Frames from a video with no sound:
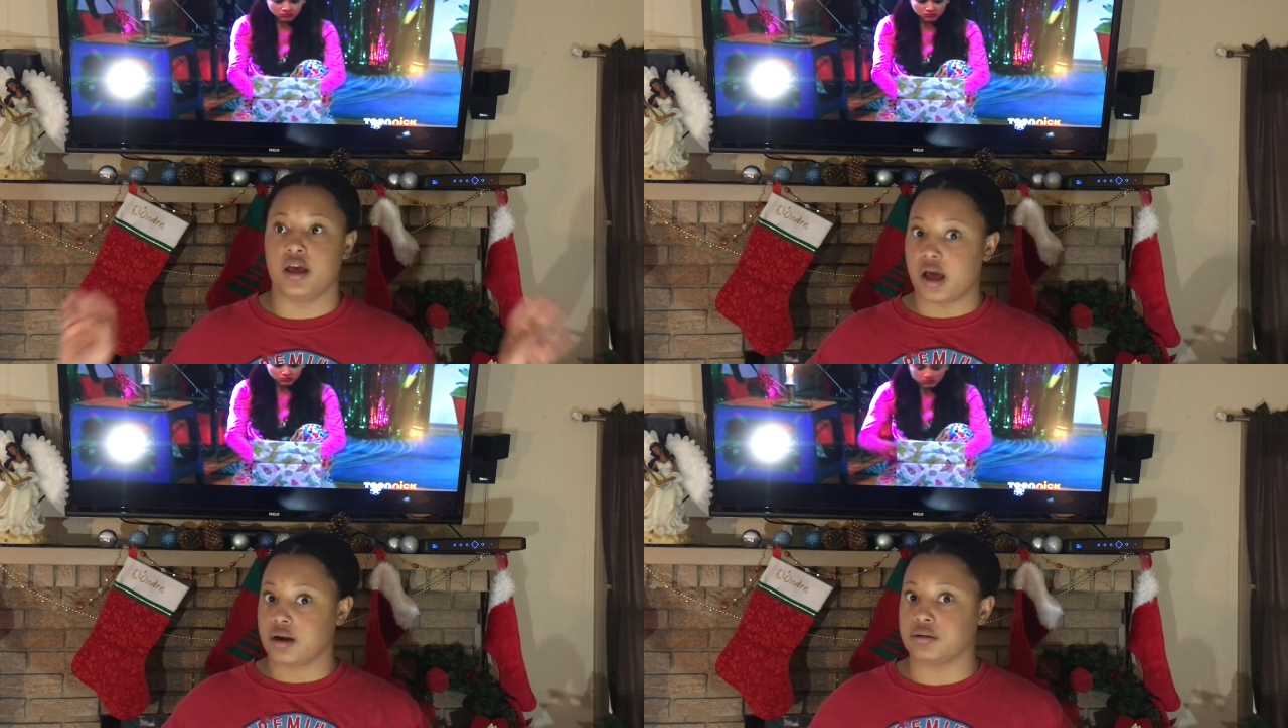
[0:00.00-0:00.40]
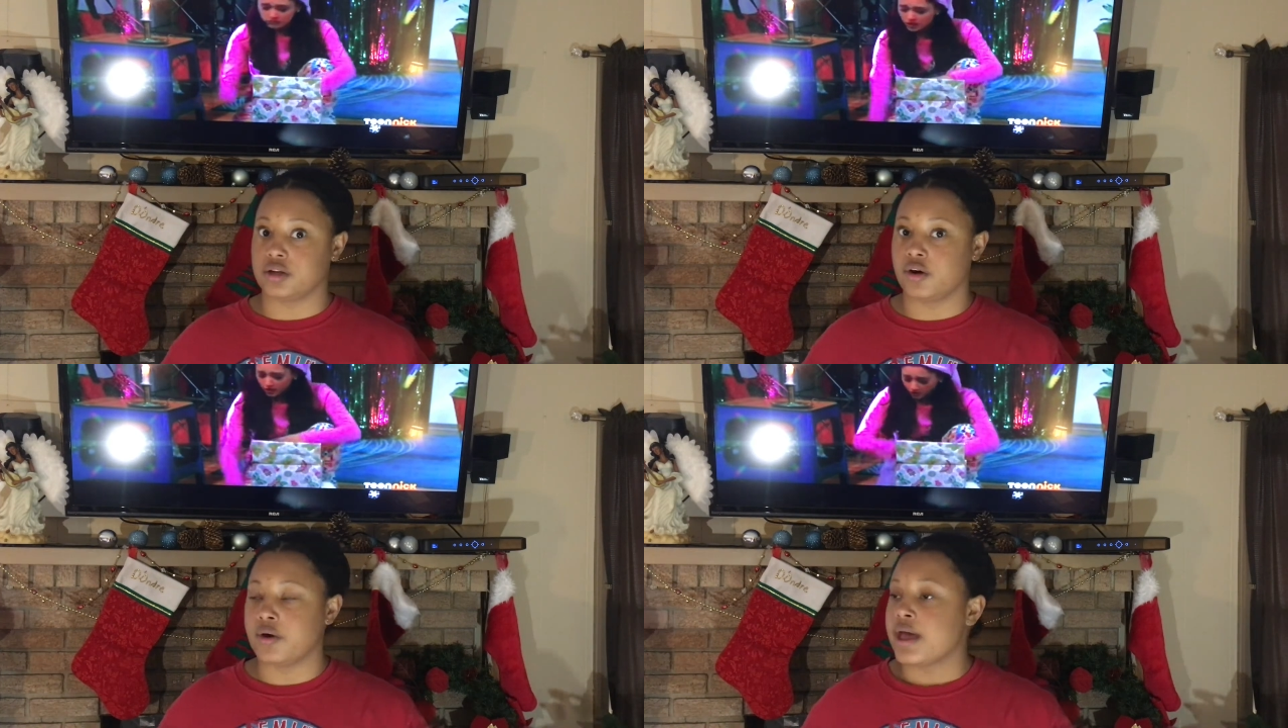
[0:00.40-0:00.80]
I don't
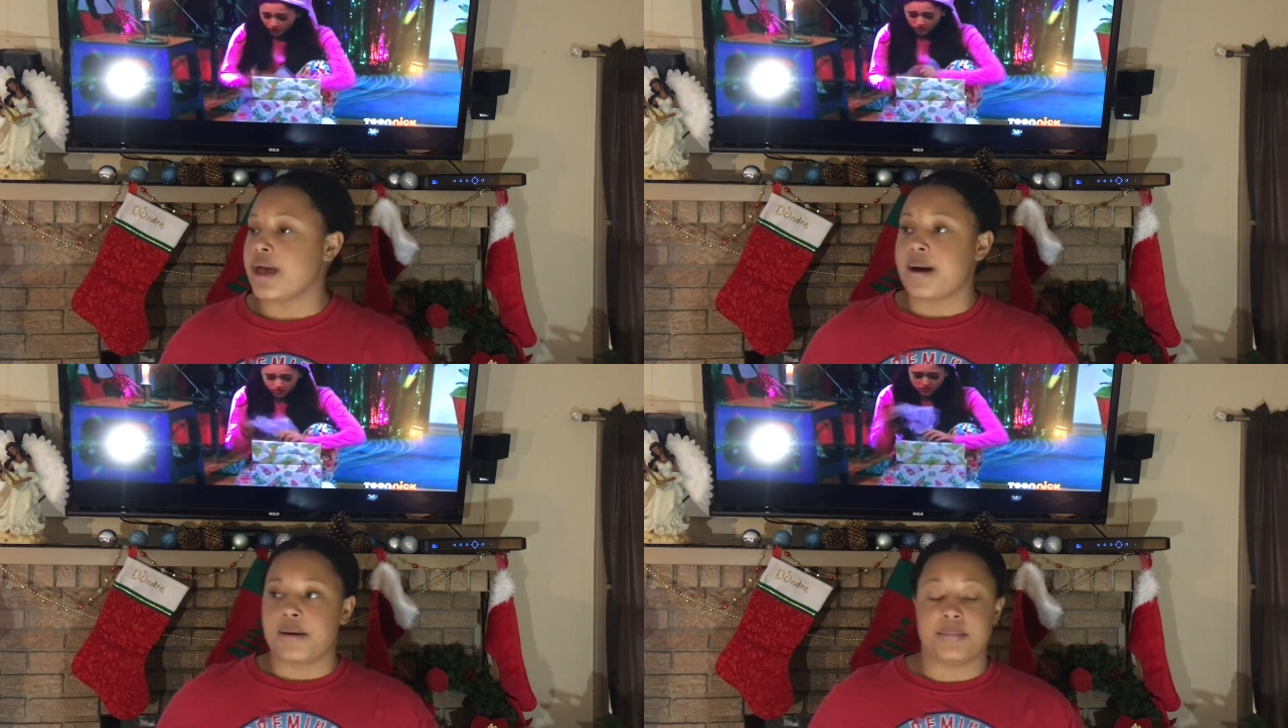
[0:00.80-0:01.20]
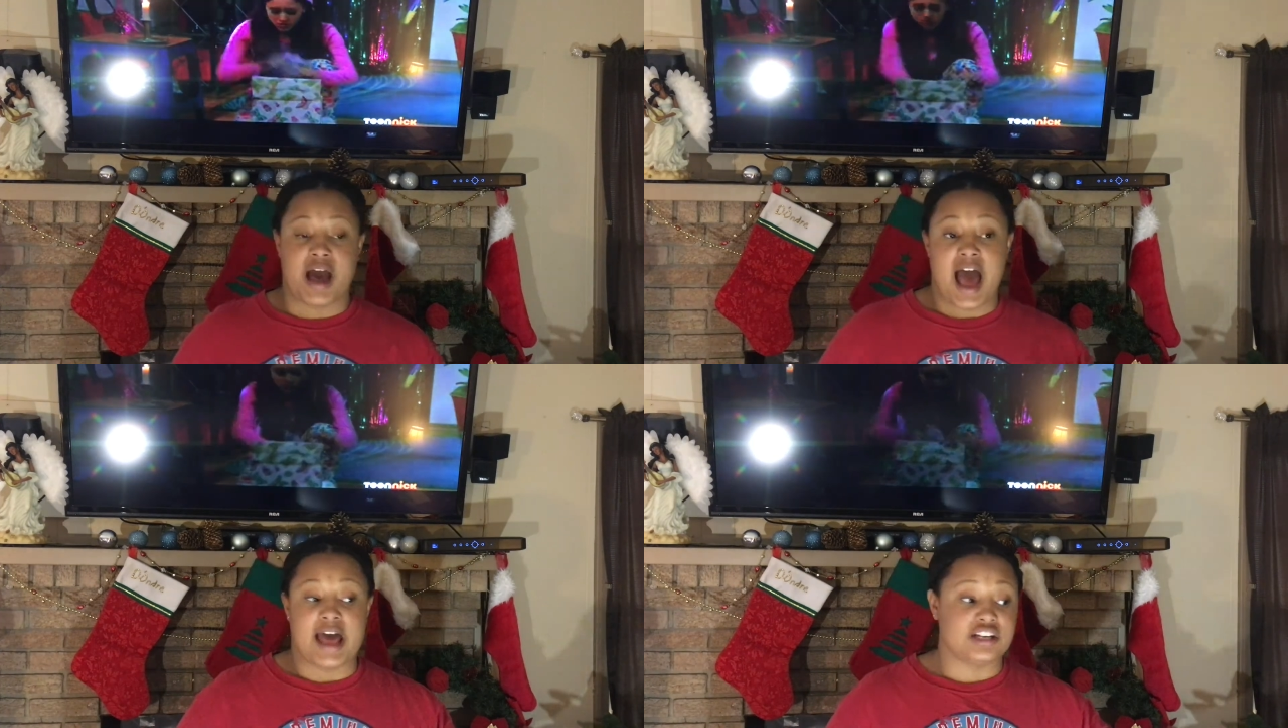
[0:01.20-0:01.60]
know.
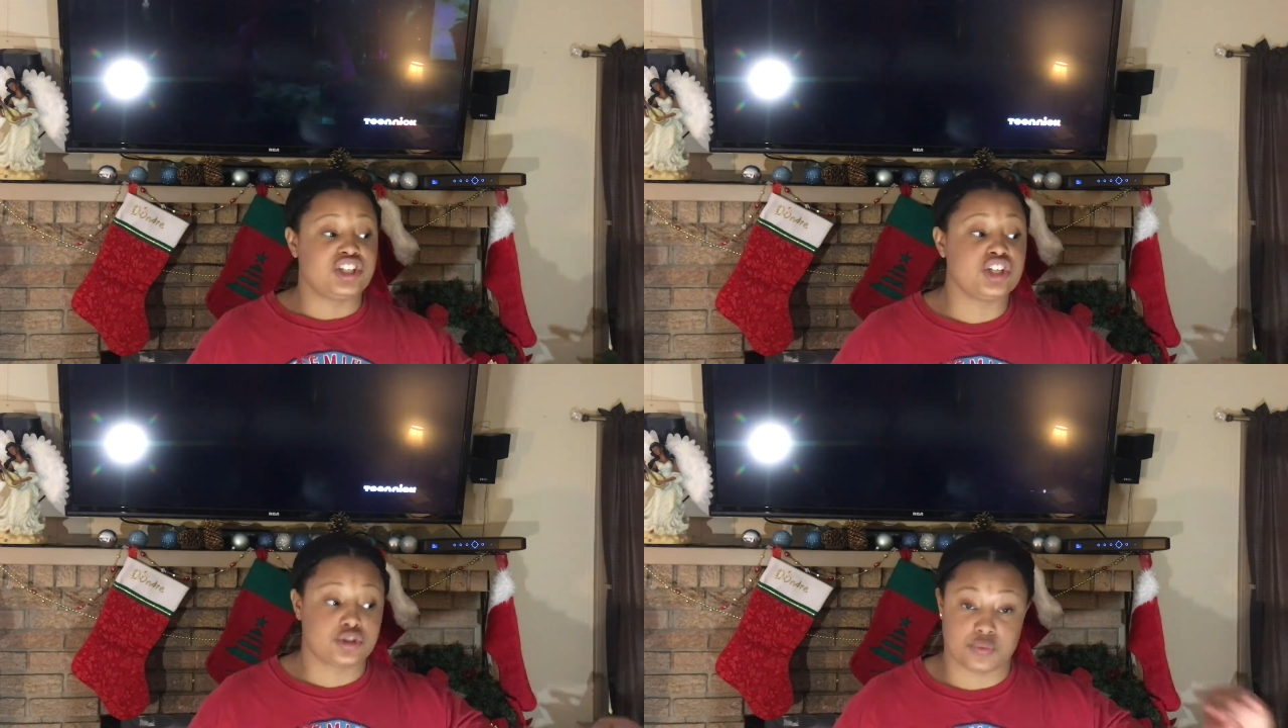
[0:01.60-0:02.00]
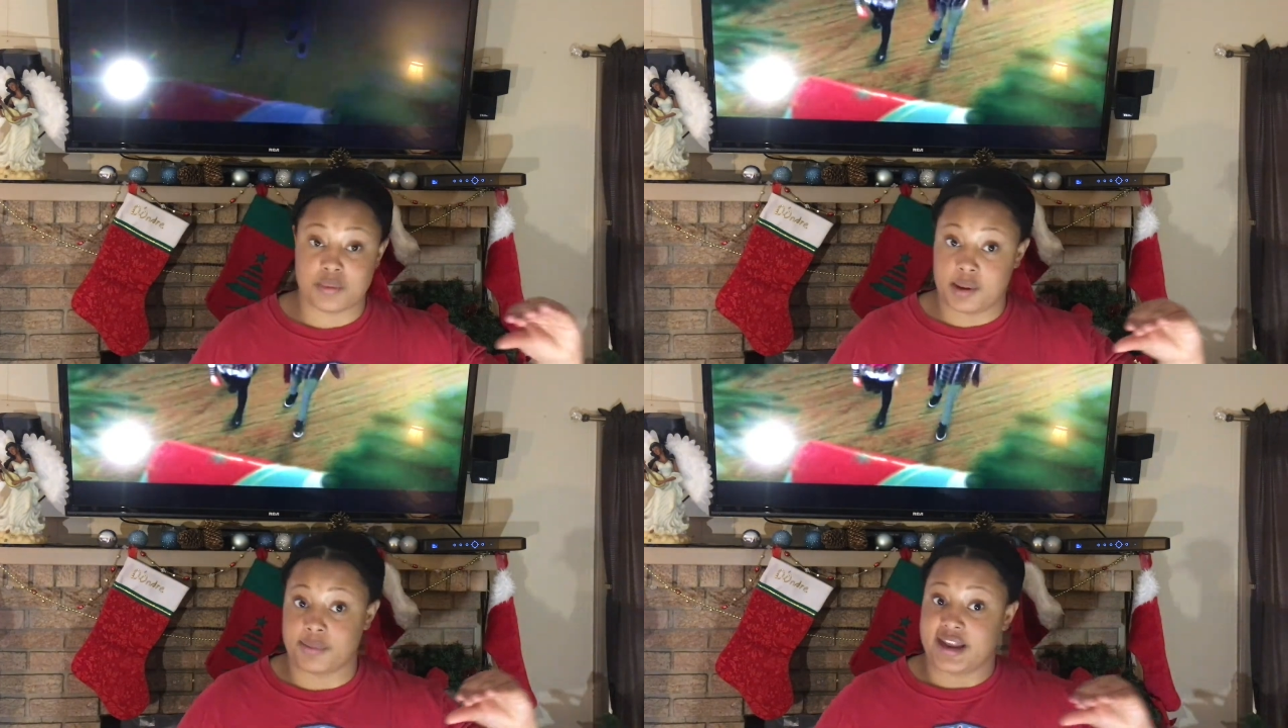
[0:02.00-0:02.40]
But just
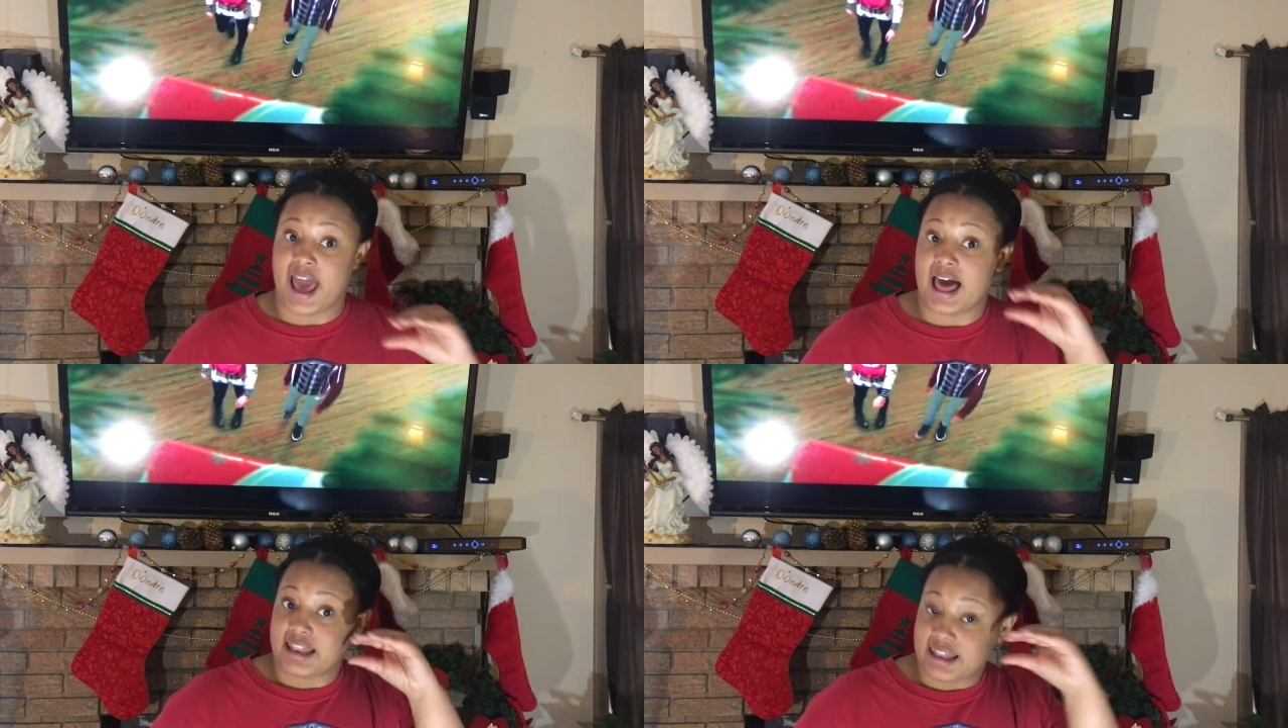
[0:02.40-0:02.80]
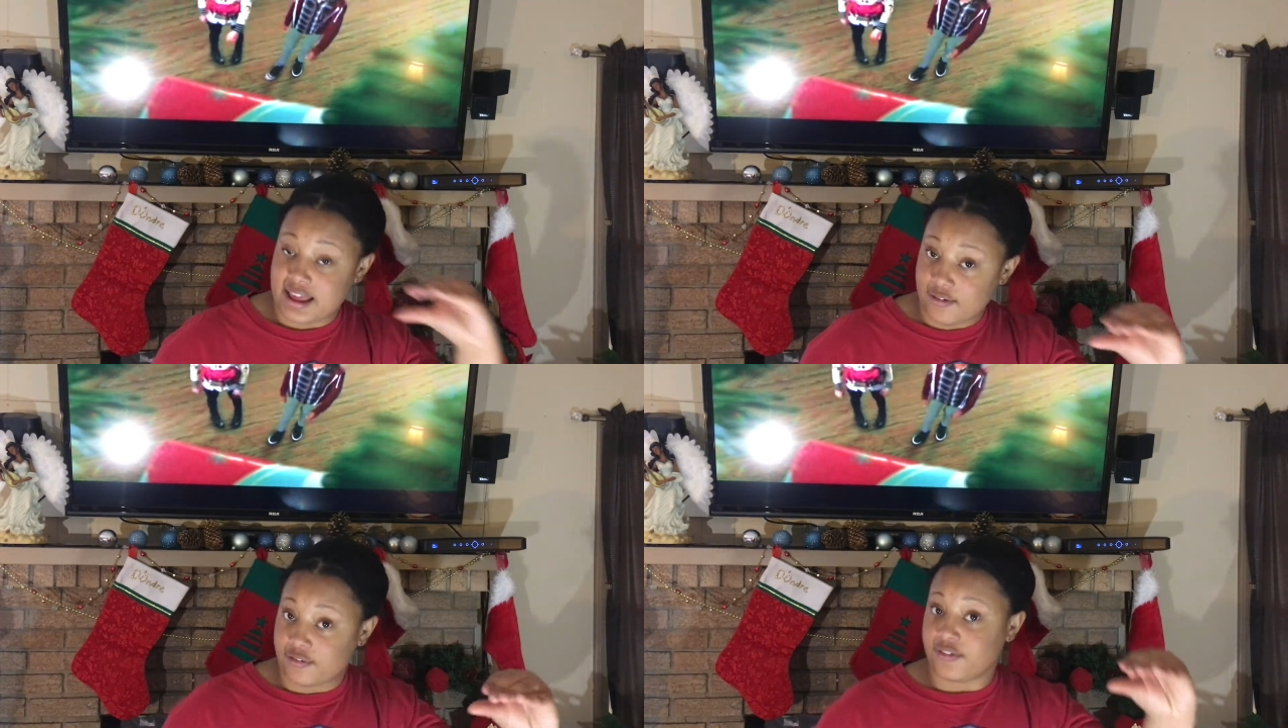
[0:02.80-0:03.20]
remember that I
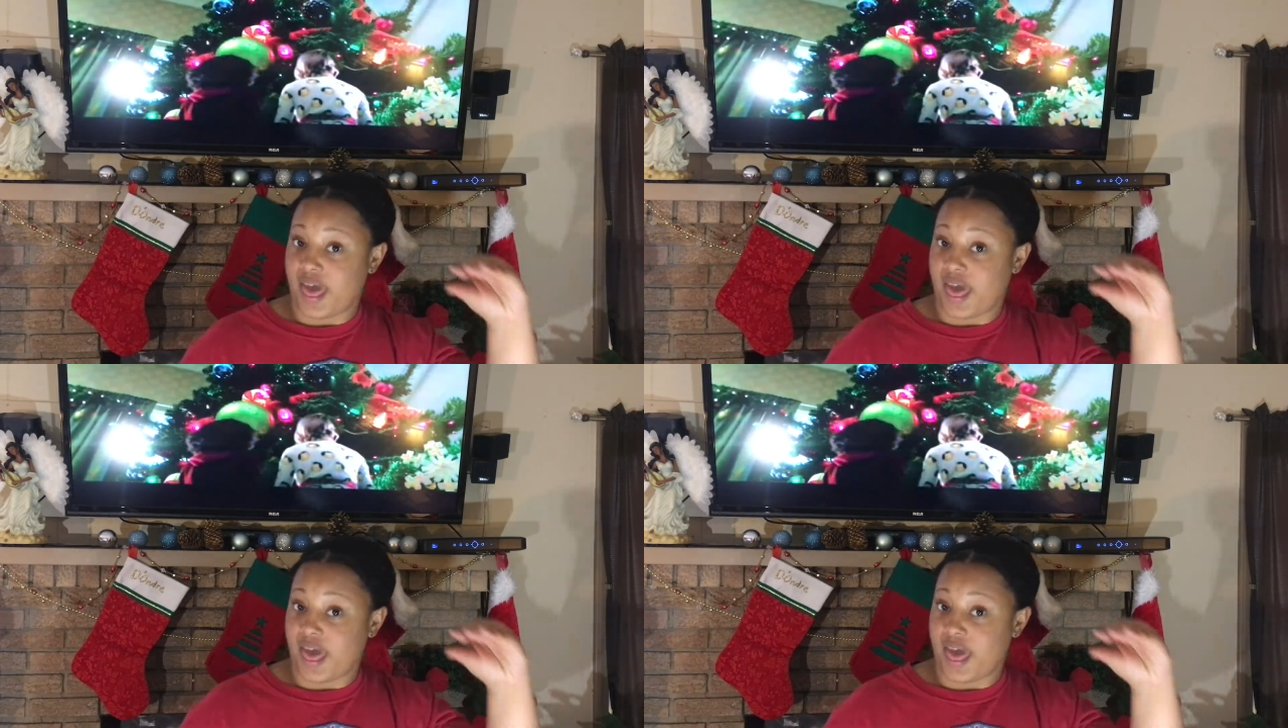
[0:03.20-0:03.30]
left